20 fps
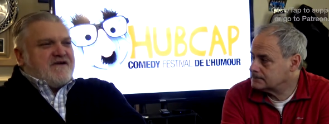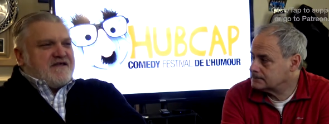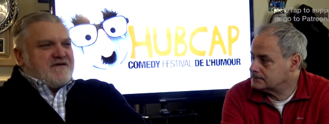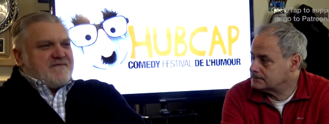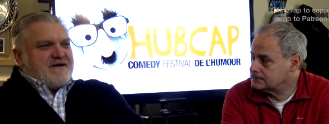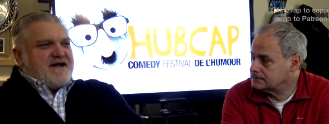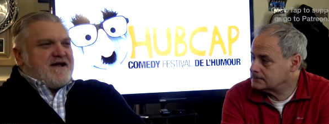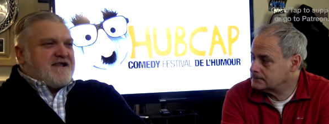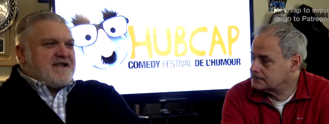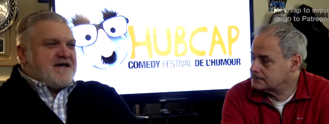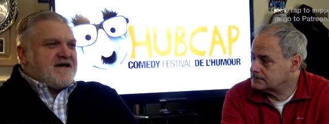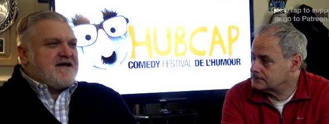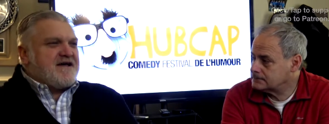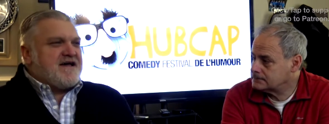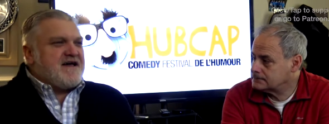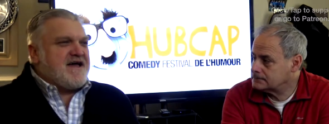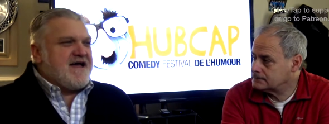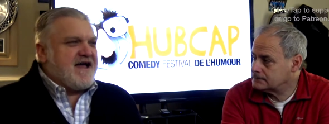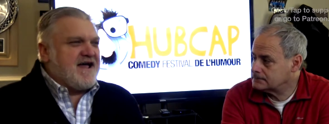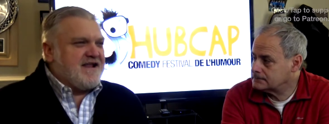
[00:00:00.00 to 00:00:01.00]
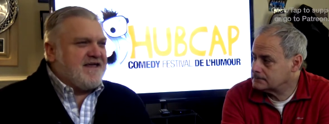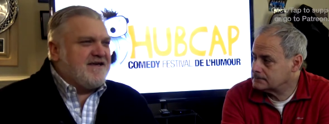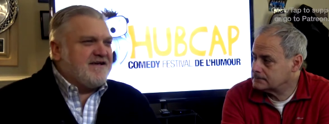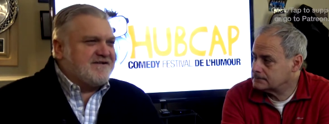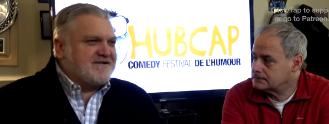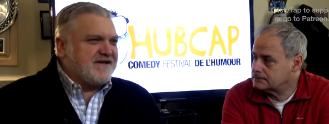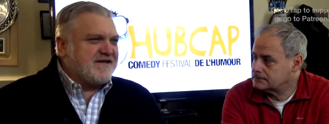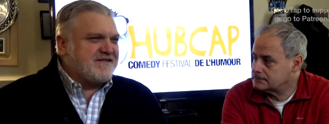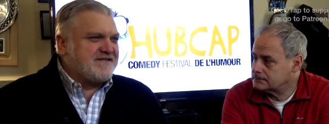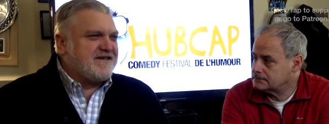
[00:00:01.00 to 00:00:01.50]
Speaker 1: And, and, Test,
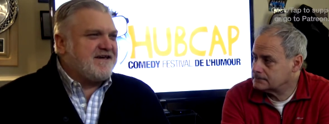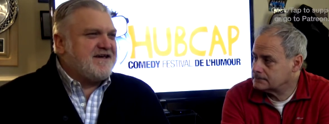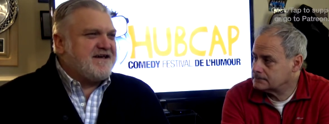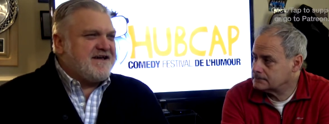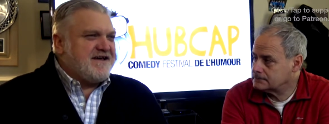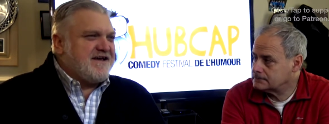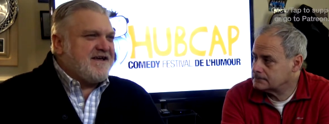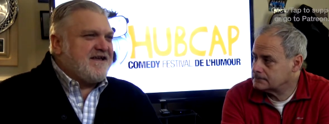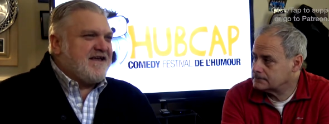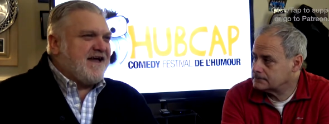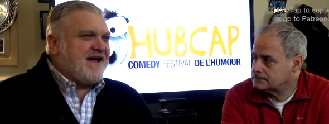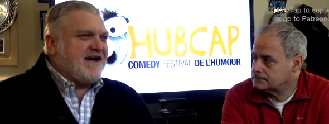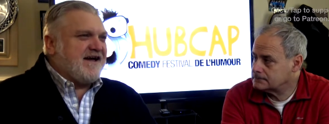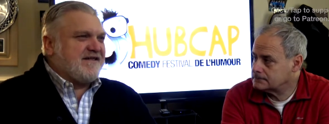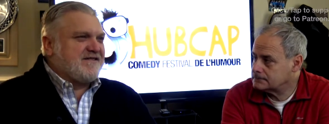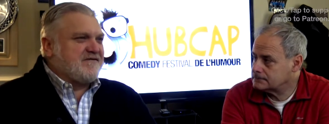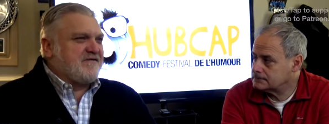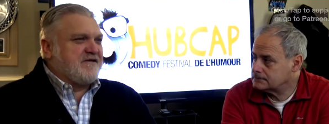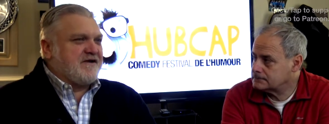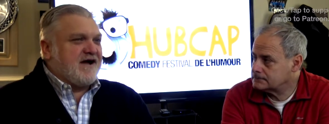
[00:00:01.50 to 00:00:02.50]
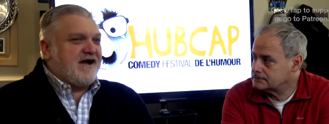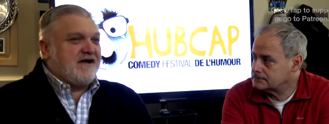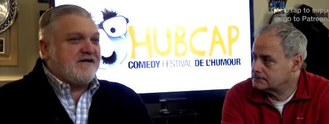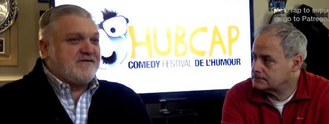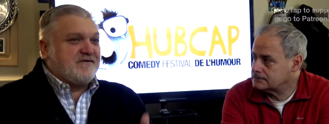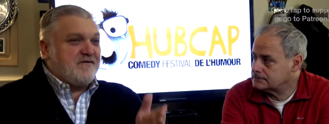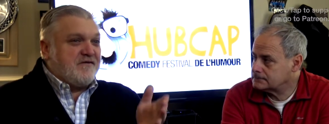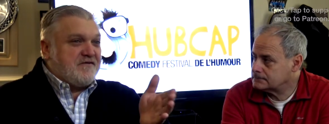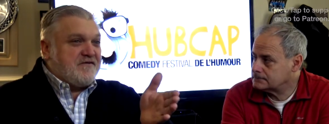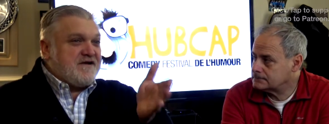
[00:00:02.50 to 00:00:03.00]
he'll just, testing, yeah. Yeah. So the
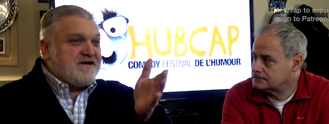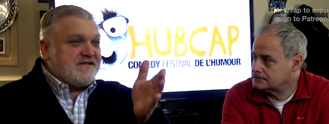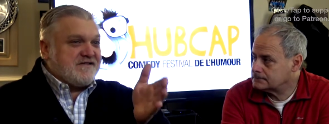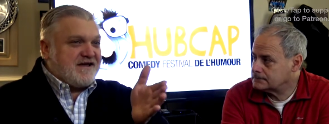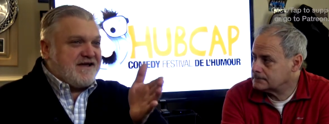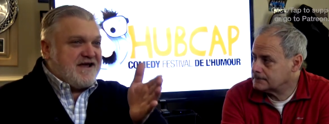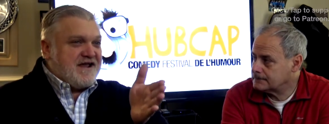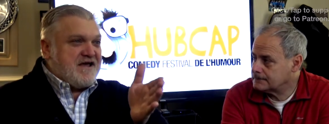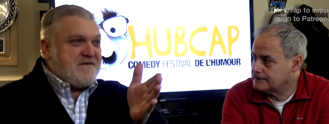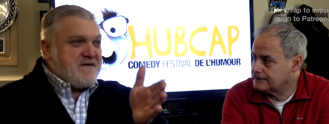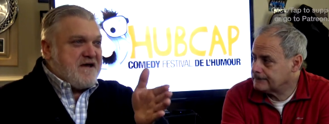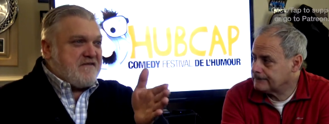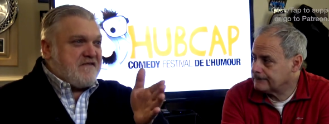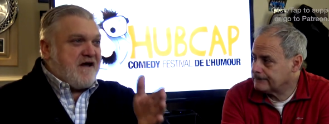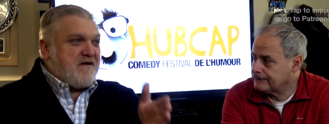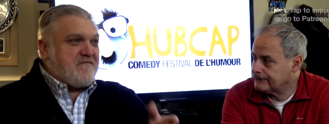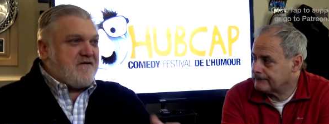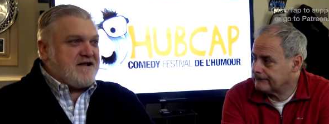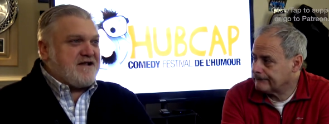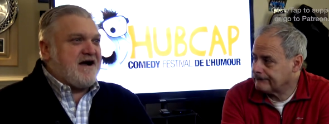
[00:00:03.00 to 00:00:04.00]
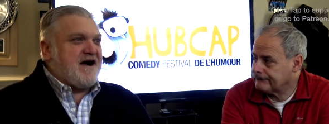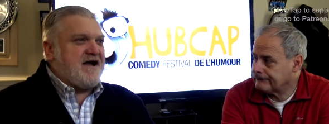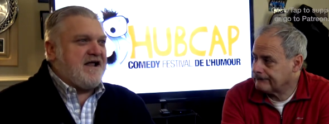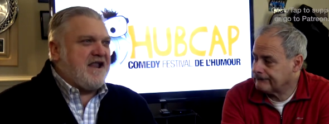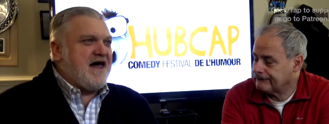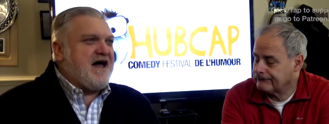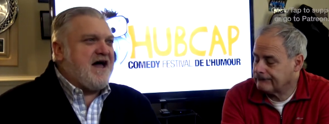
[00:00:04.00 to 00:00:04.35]
guy's whole thing is like, can I make that one guy